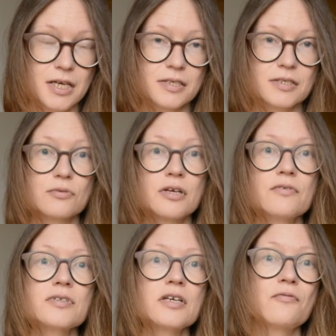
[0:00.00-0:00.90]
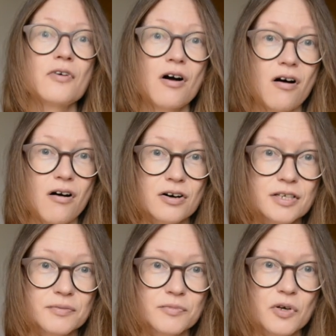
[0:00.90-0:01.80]
So give yourself a
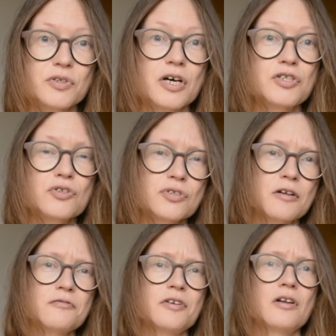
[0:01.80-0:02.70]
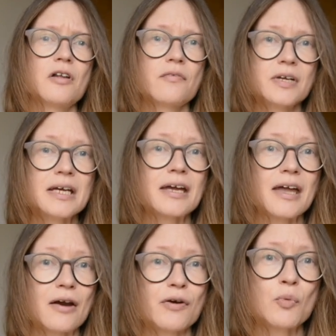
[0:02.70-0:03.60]
hug or touch yourself in a loving and
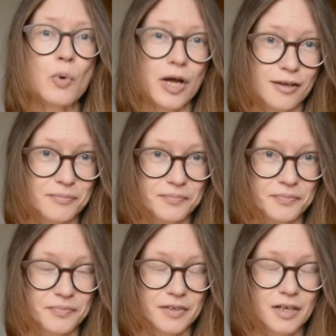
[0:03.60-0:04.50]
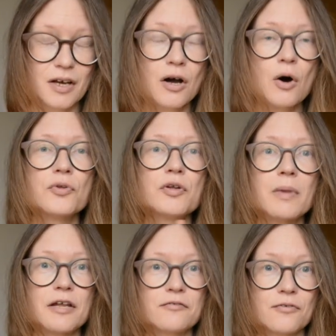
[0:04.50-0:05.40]
caring way. On the
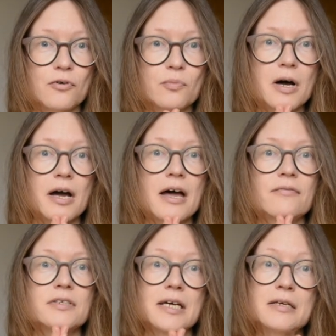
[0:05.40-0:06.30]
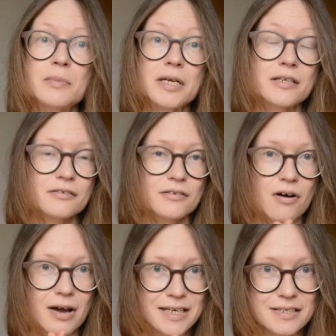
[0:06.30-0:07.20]
platform, I have a 10-minute
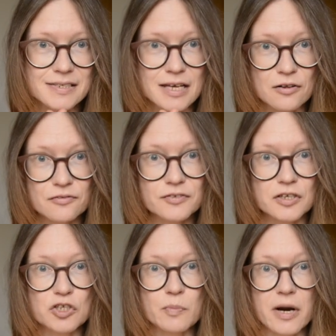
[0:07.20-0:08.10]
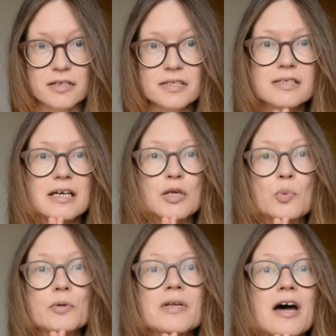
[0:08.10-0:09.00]
guided self-touch practice that
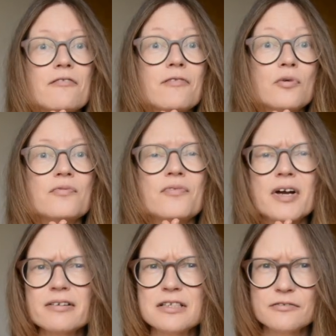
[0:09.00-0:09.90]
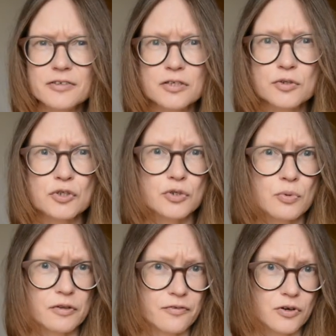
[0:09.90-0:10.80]
women have found very difficult to do
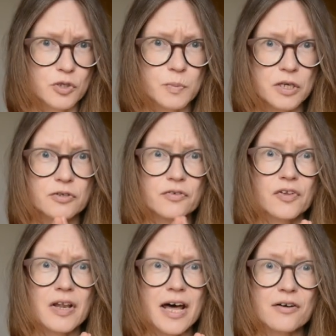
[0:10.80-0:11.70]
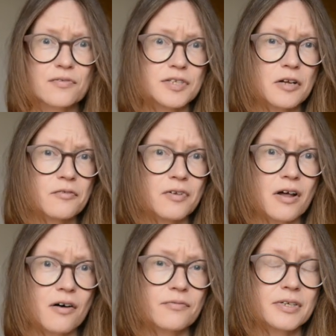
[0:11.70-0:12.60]
at first because of the lack of
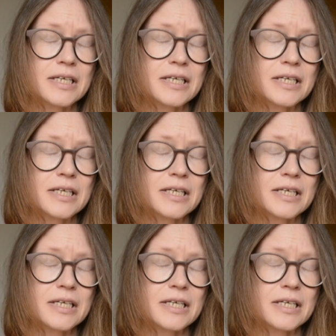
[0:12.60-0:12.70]
self-love,